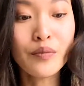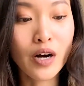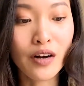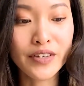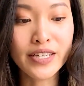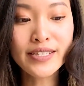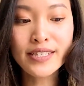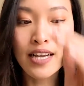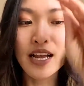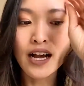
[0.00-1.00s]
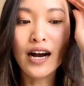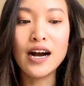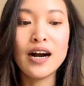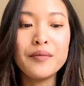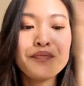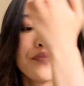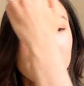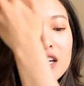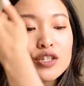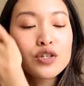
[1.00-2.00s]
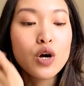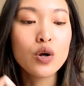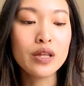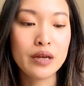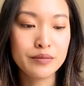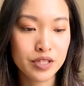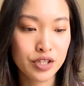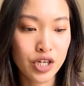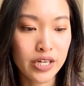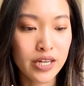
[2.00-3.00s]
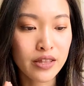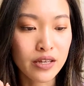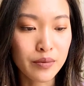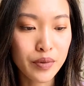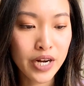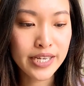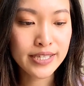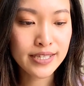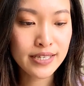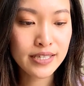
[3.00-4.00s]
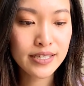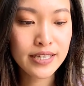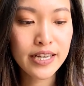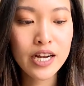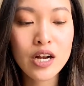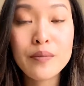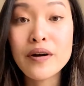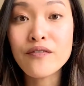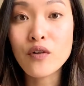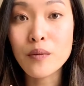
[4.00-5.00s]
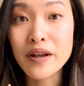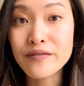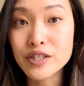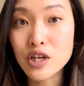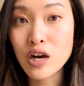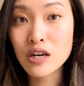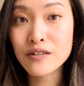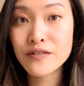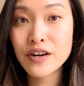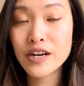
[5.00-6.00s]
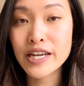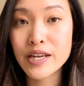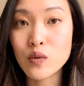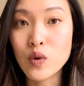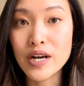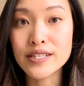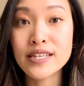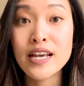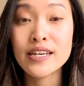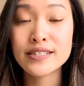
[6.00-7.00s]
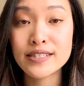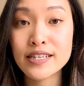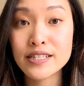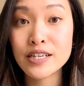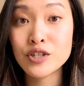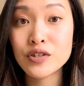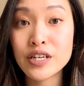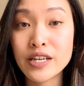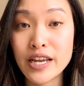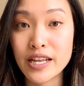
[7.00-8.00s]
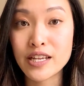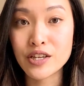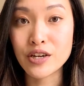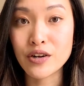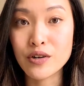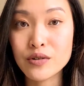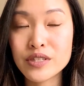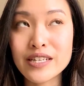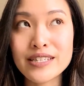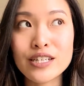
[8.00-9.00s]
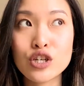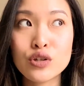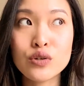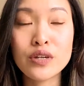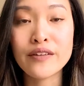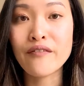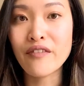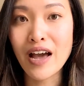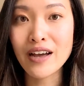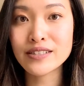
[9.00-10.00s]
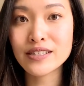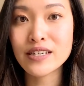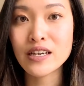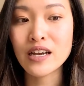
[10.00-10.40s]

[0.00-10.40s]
obvious. So I'm just checking the prices here, but for my photographer, it was 680 euros. That's including VAT,